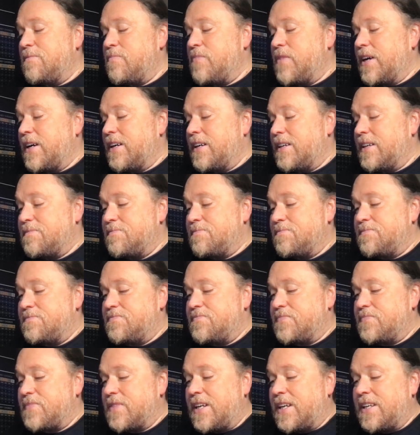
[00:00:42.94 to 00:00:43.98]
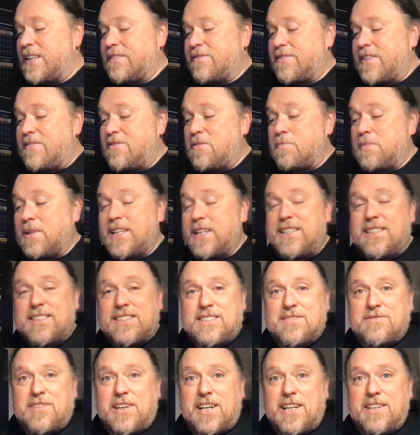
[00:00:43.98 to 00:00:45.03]
and I've never played a
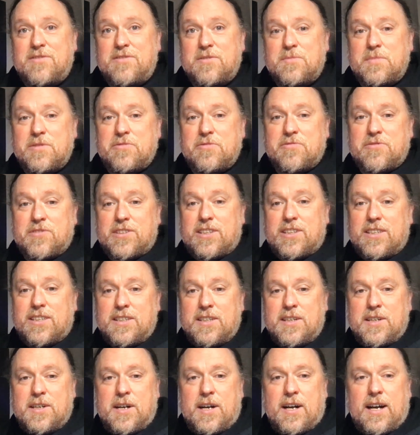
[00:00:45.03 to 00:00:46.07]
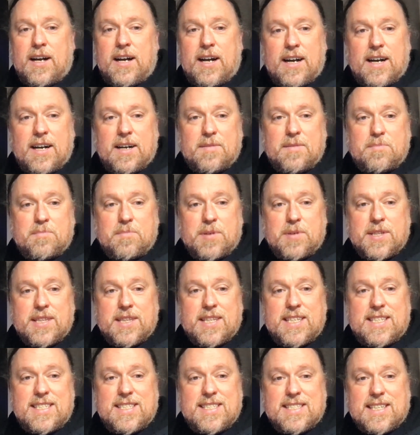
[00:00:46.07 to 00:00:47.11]
survivor before, but
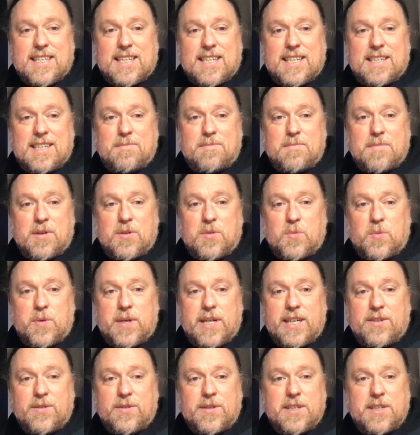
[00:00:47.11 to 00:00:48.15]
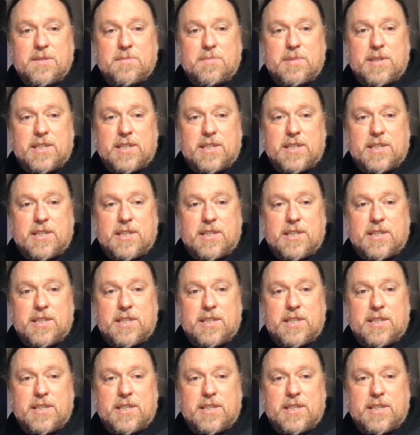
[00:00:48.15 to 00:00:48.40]
this time we're going to be